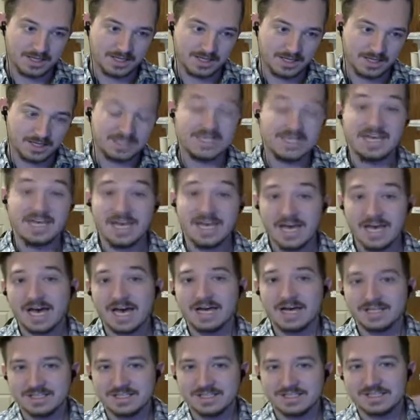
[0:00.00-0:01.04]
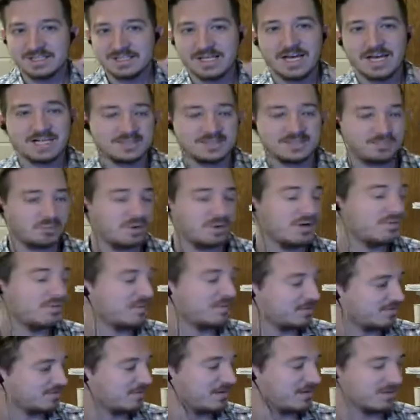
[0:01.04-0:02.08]
Yeah, th that's pretty
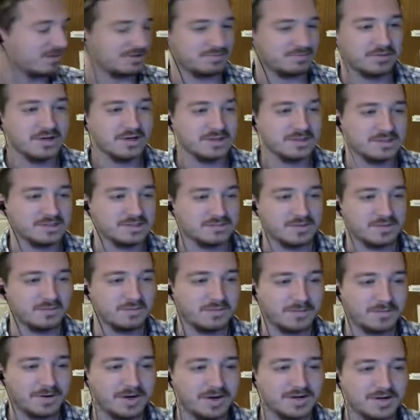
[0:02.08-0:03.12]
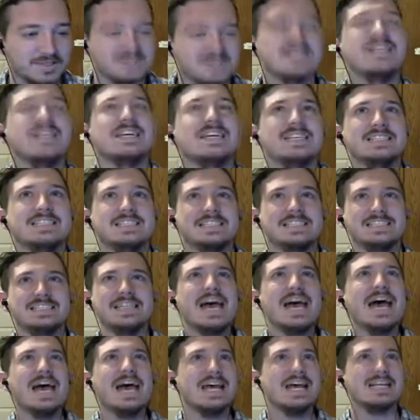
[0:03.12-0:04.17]
much my response as well, Price.
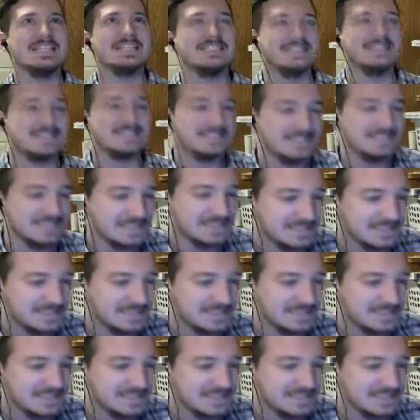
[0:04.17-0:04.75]
Sans!